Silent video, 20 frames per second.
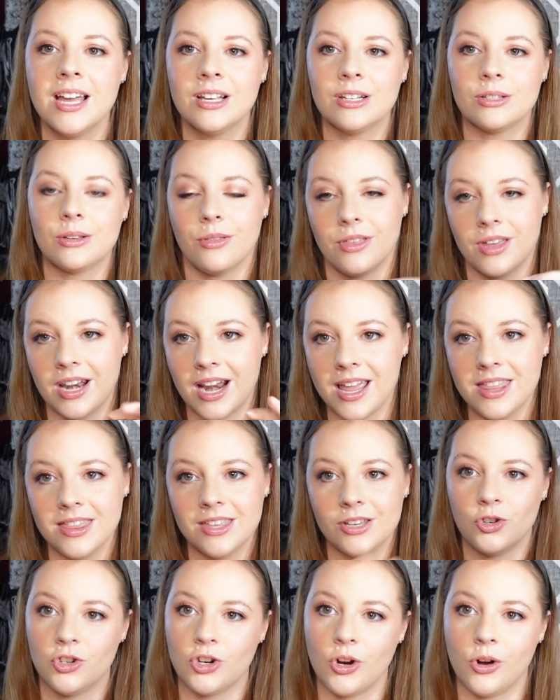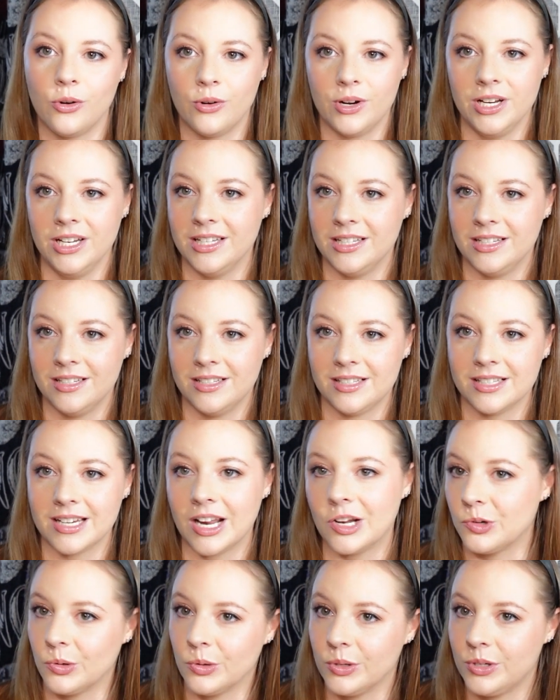So the night the show is
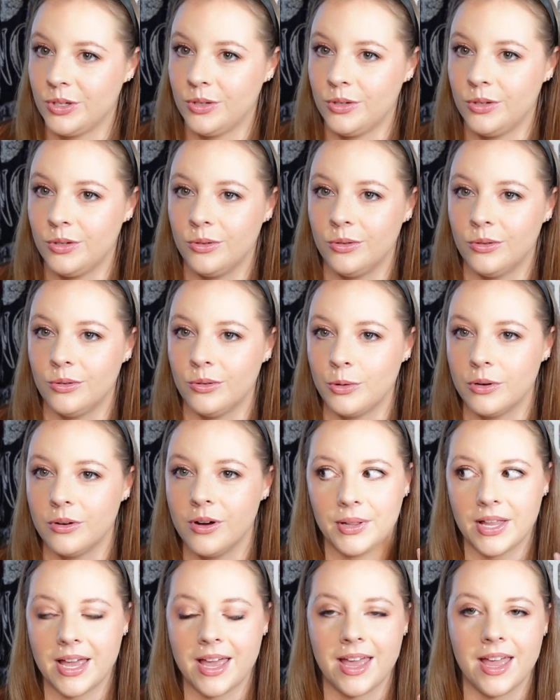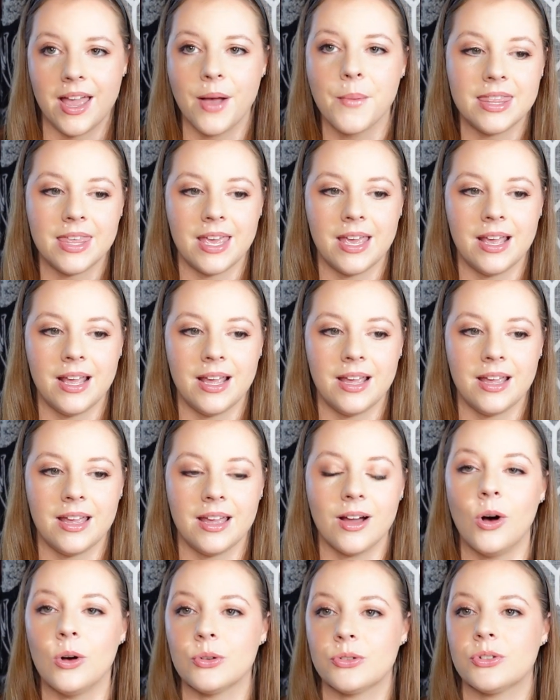scheduled to play, they
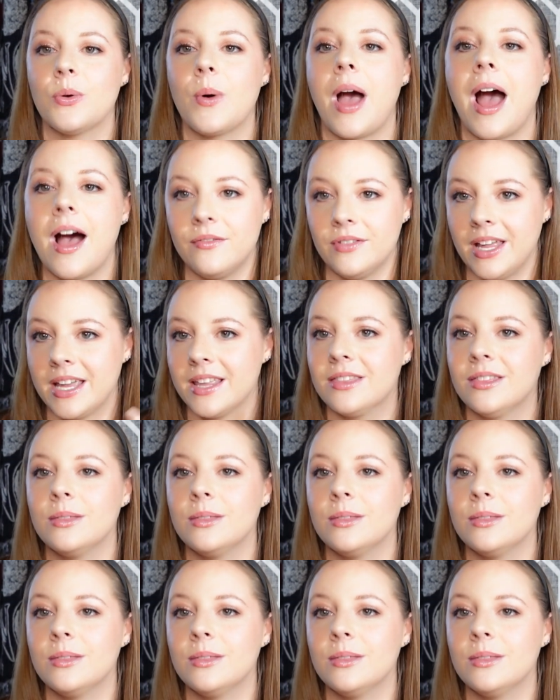also have like